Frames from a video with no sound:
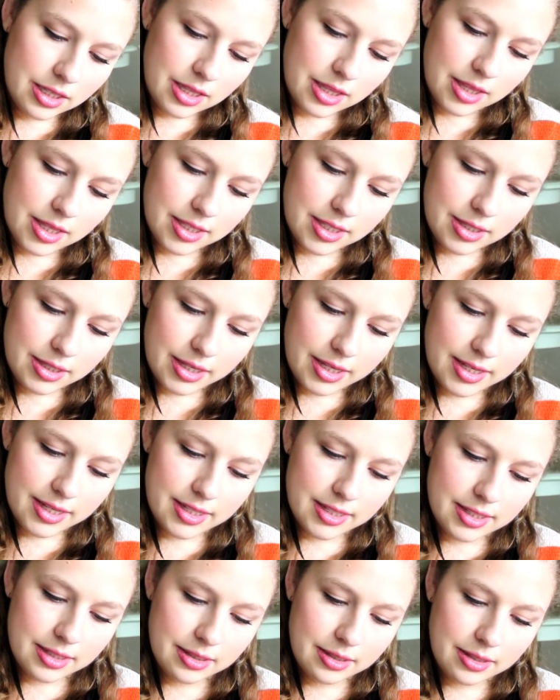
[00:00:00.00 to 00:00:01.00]
This
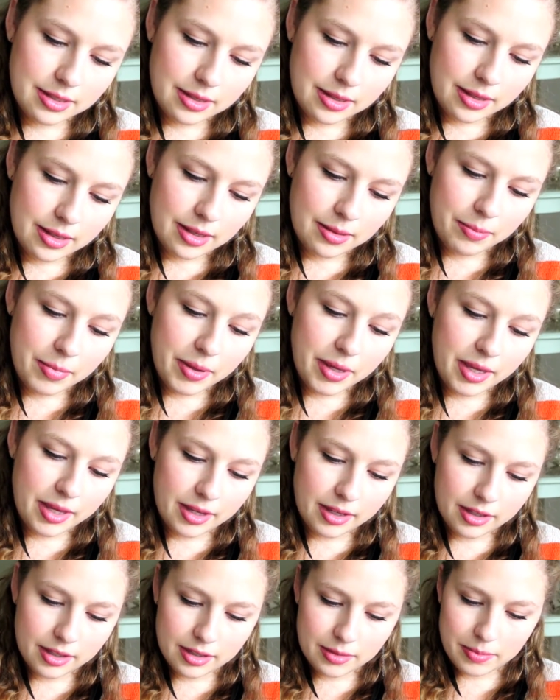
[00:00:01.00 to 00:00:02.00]
is
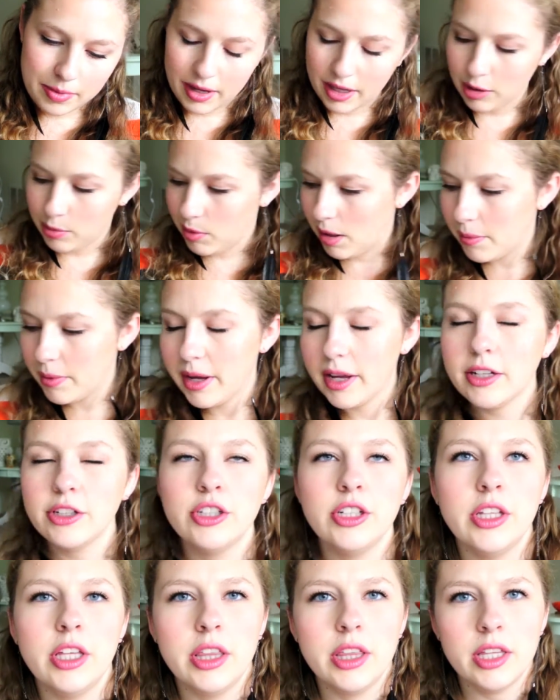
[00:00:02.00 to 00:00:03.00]
pink bath bomb. I
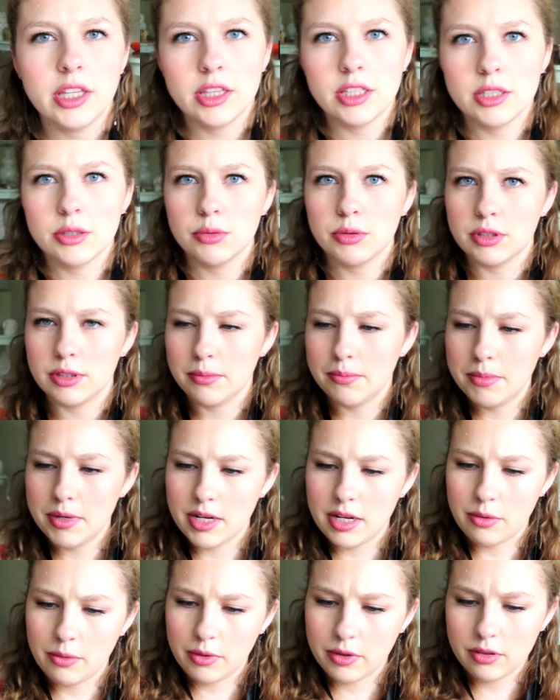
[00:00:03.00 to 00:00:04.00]
actually think this was a
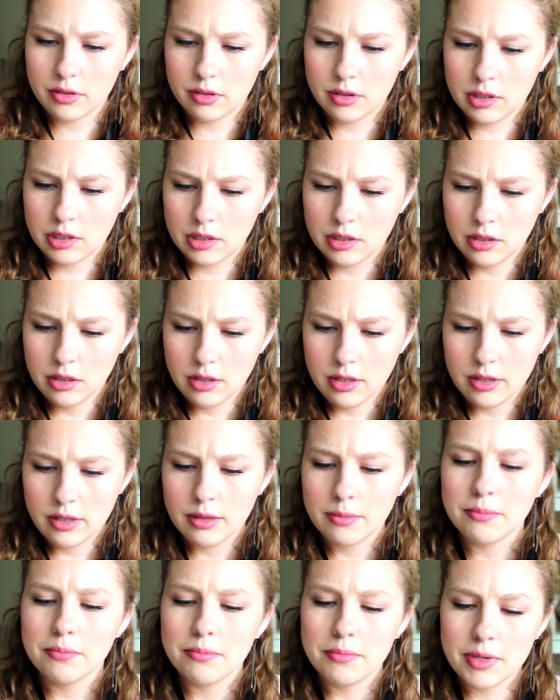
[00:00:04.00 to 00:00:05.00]
mini one
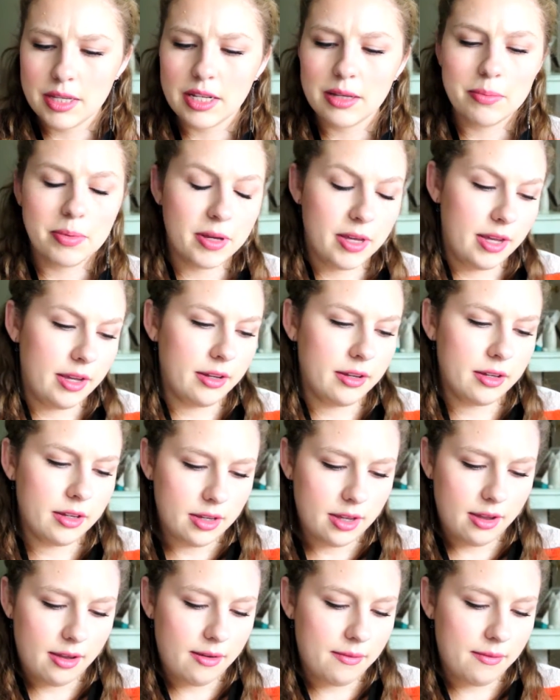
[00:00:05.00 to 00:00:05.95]
mini pink, yeah.